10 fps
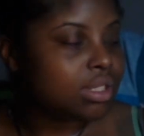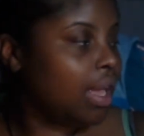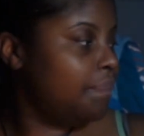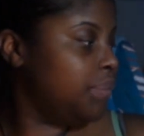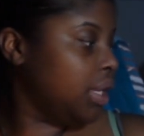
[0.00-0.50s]

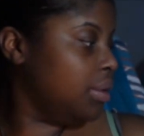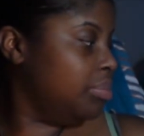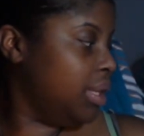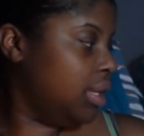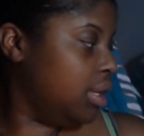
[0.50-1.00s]
Stop fucking
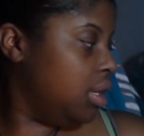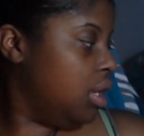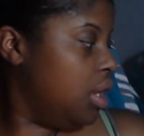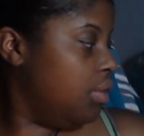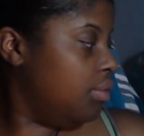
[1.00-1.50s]
playing.
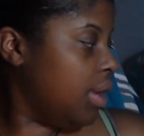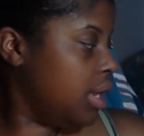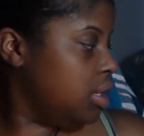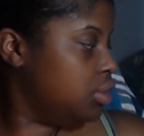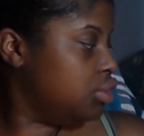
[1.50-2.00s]

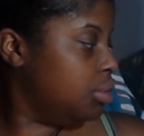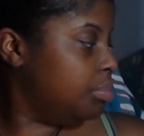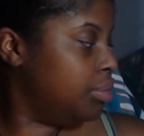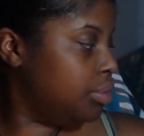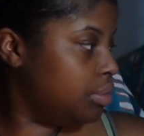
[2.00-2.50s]
Right? So
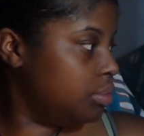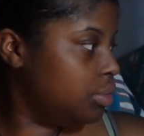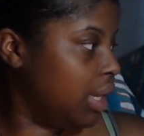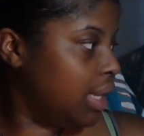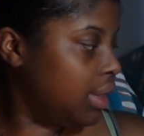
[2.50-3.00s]
boom, you
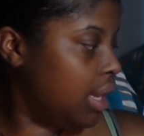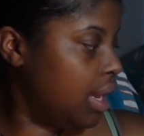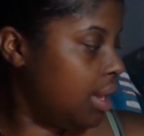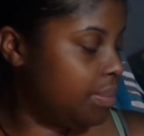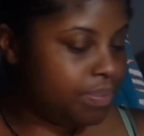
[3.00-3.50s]
got
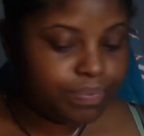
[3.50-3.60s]
that.